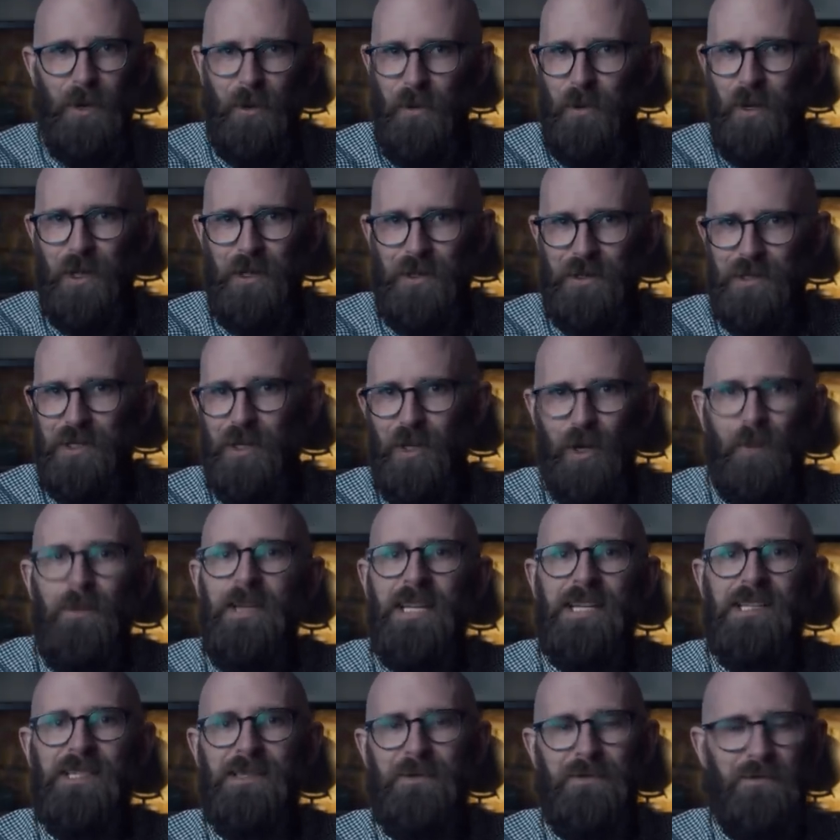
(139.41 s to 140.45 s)
world
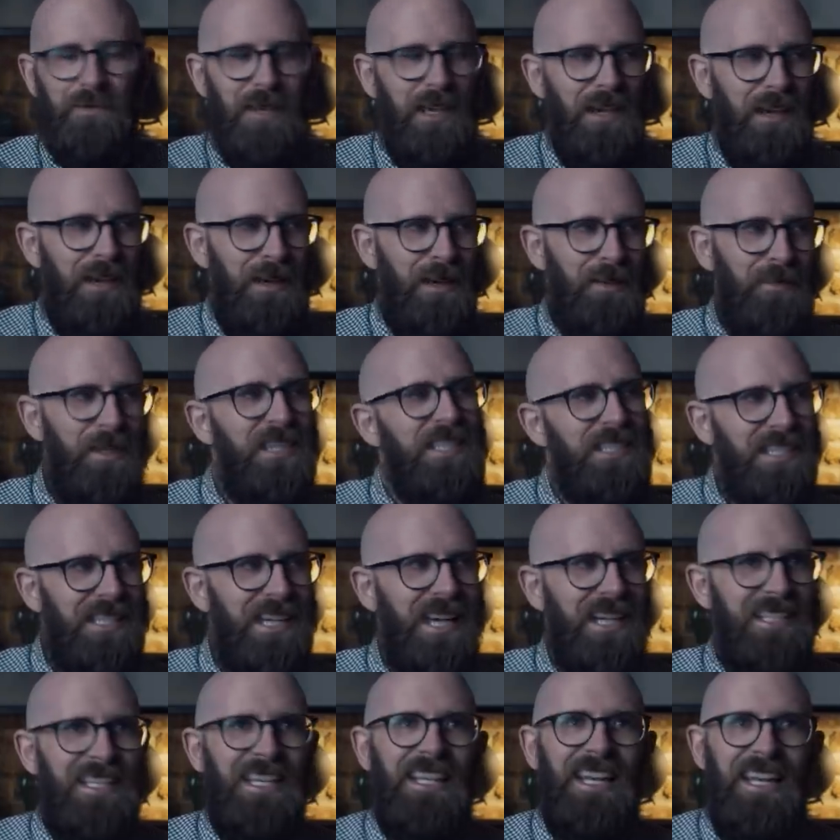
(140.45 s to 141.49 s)
communism but
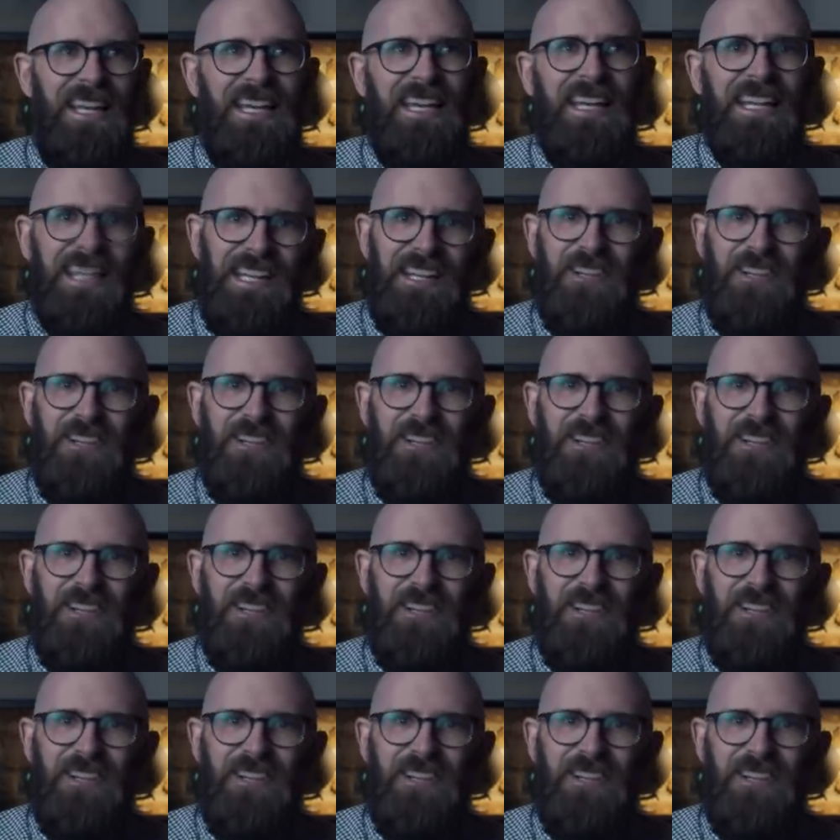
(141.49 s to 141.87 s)
certainly an